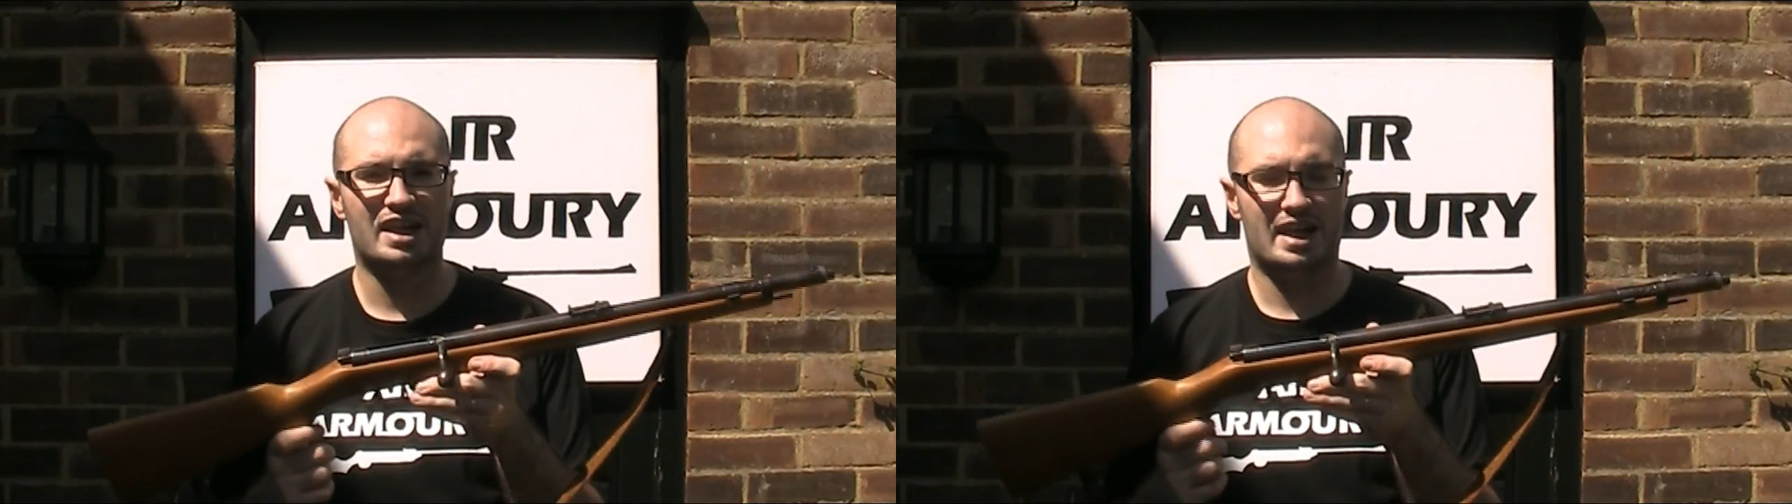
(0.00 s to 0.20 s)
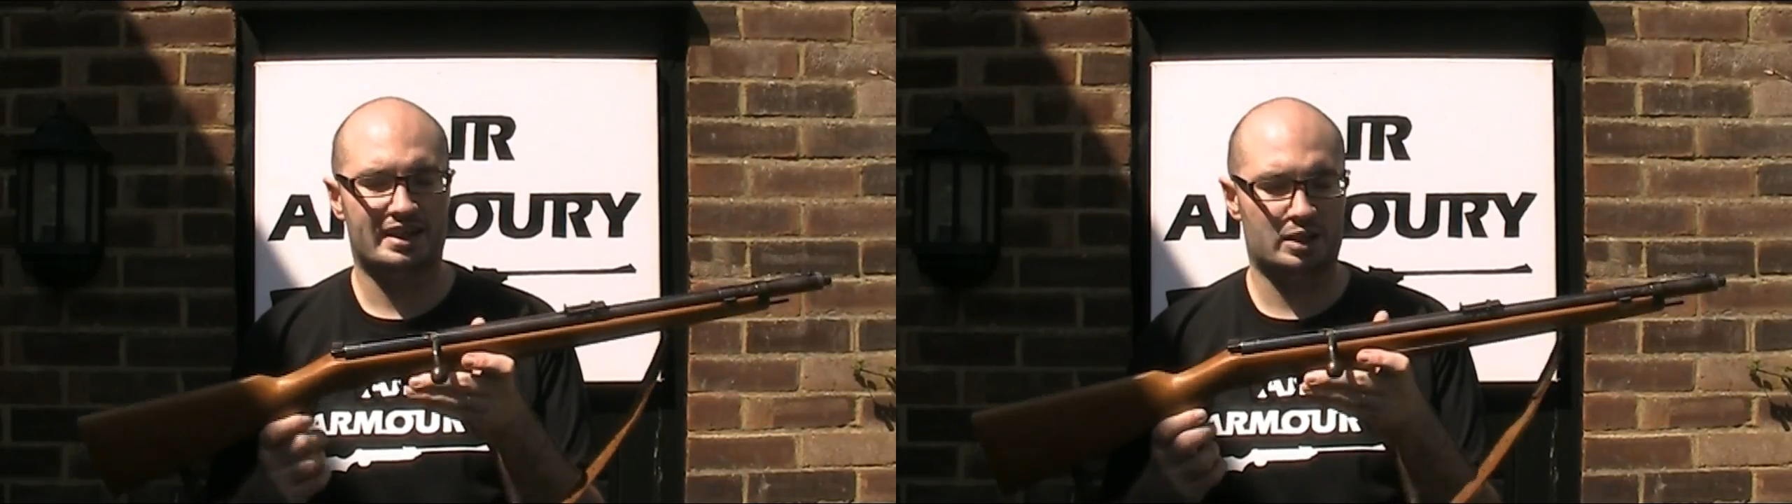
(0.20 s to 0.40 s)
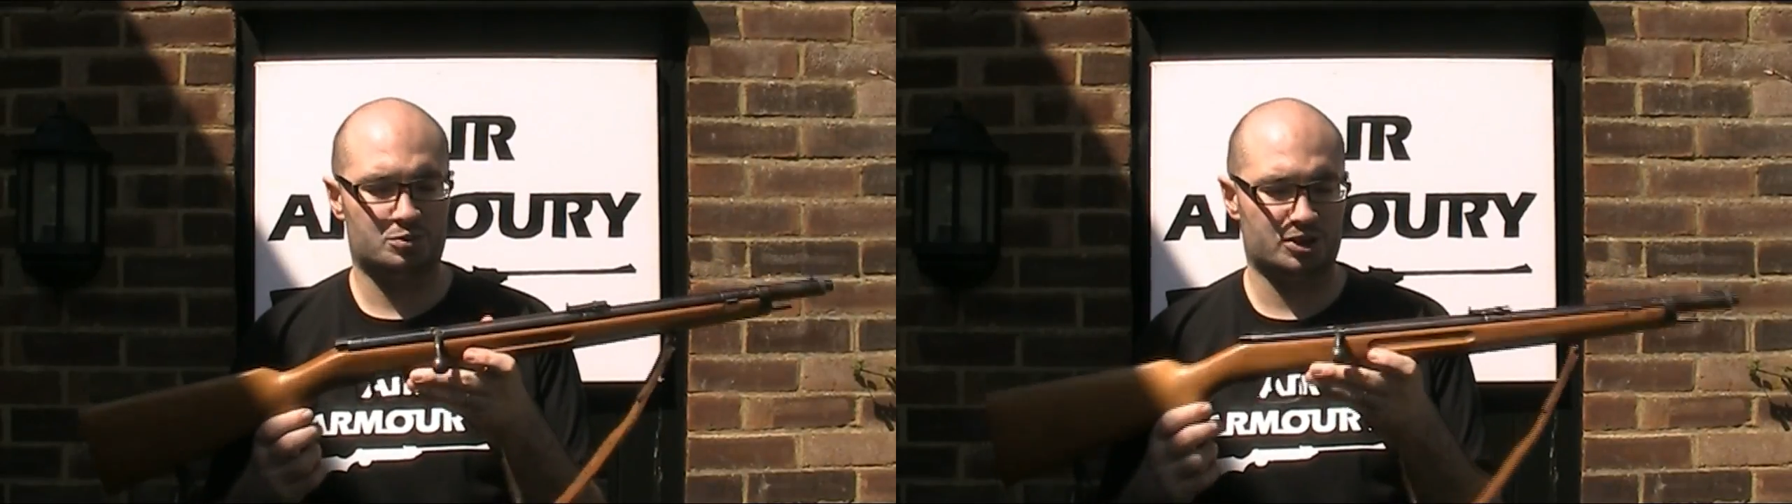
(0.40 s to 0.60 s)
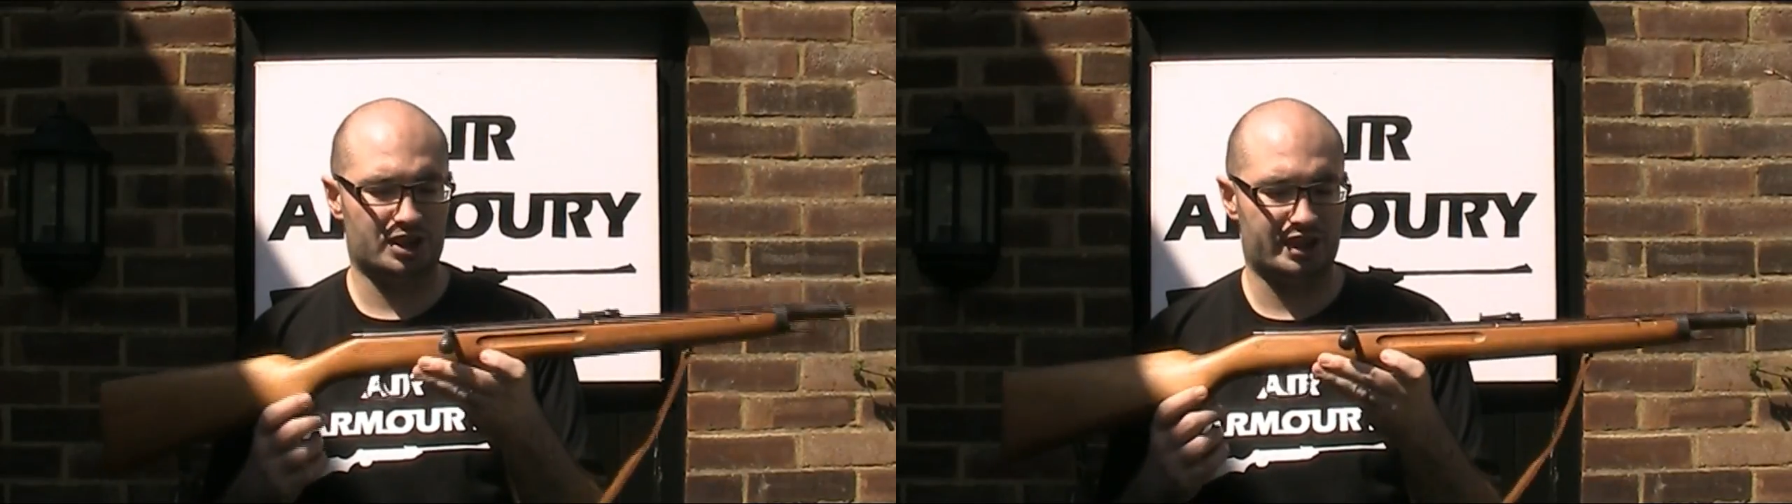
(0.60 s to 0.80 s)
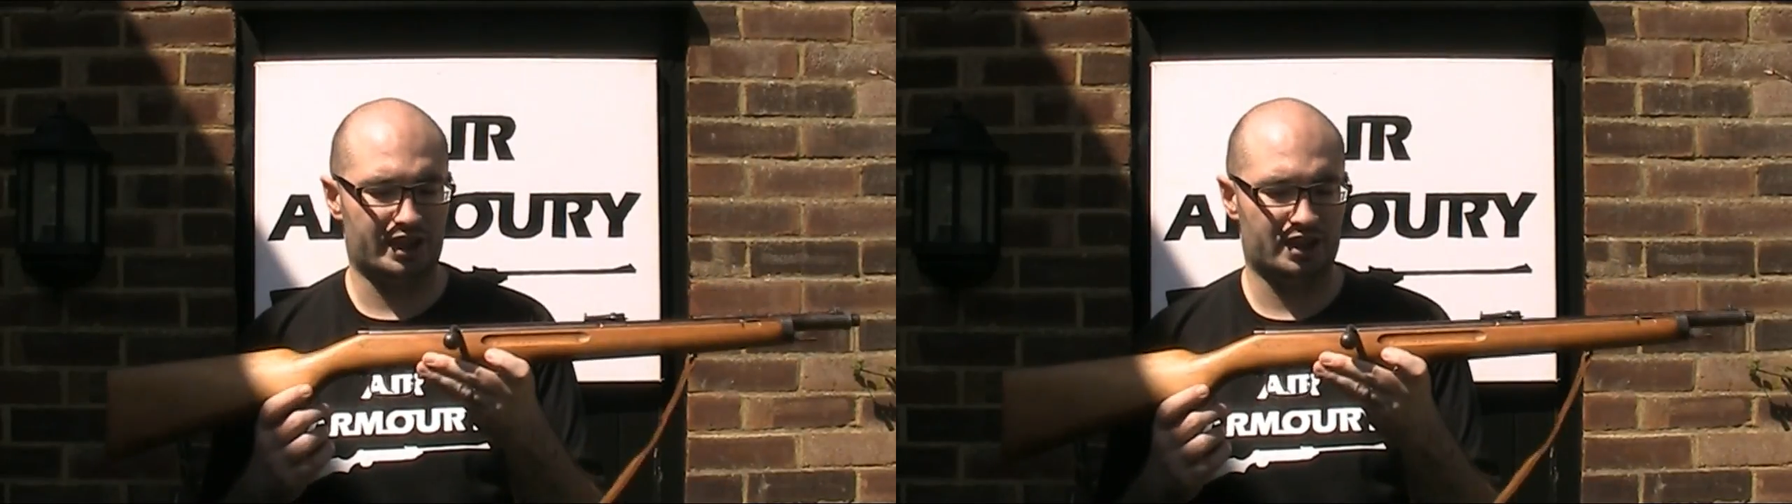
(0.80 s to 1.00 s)
and that's because I
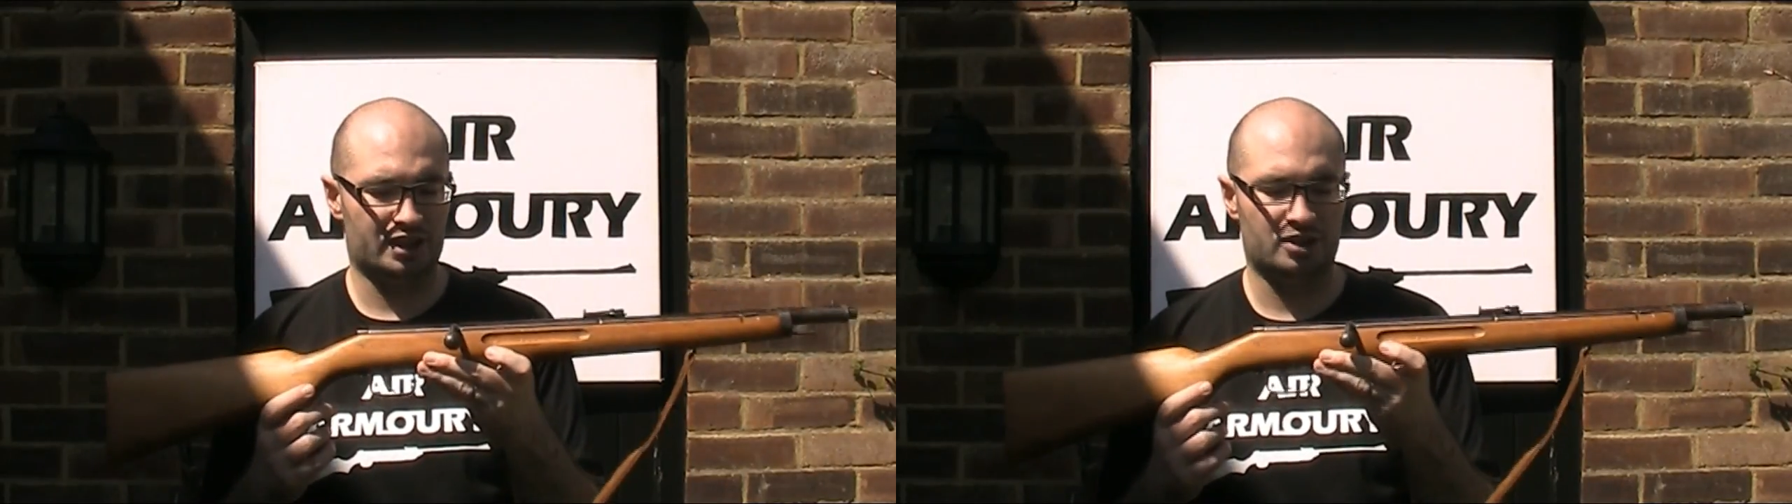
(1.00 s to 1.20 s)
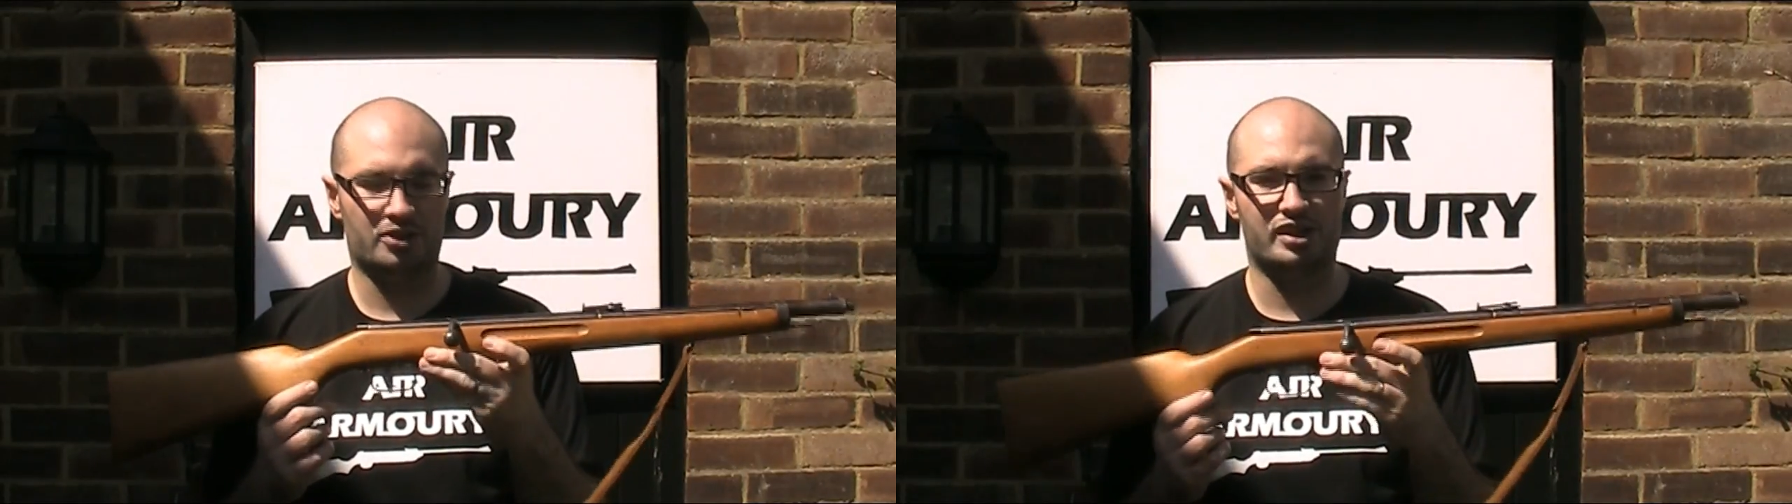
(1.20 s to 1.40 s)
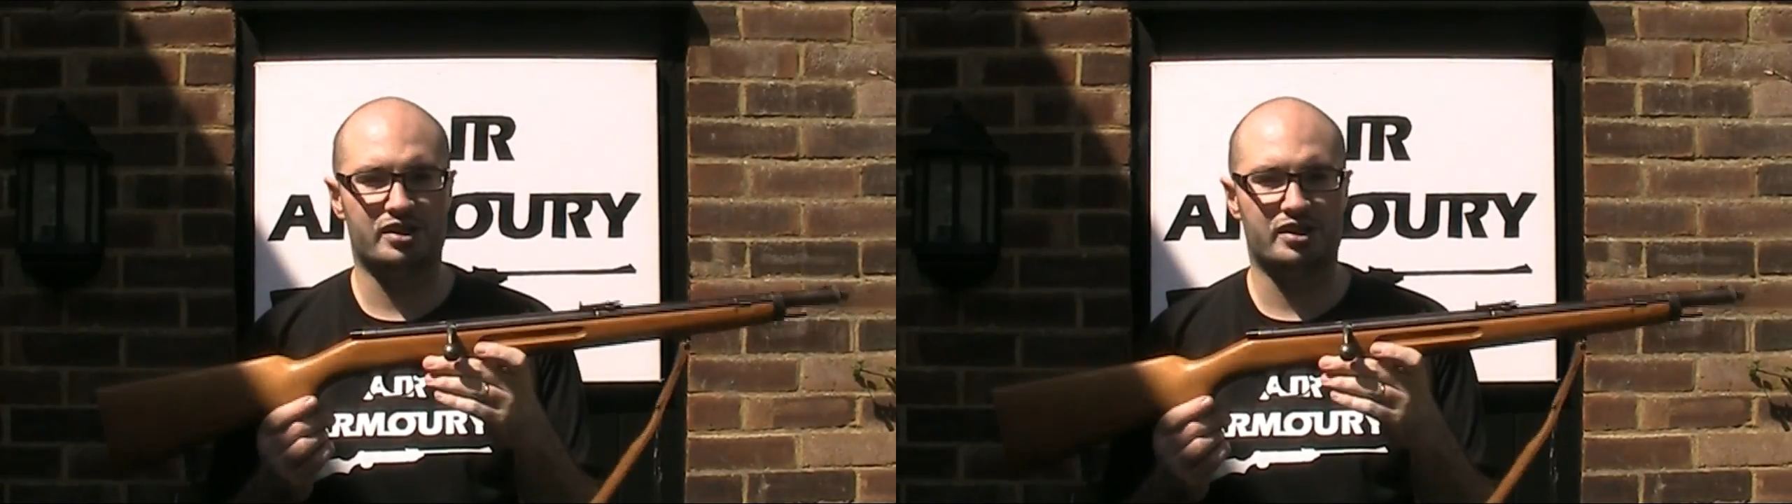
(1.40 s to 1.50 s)
think looking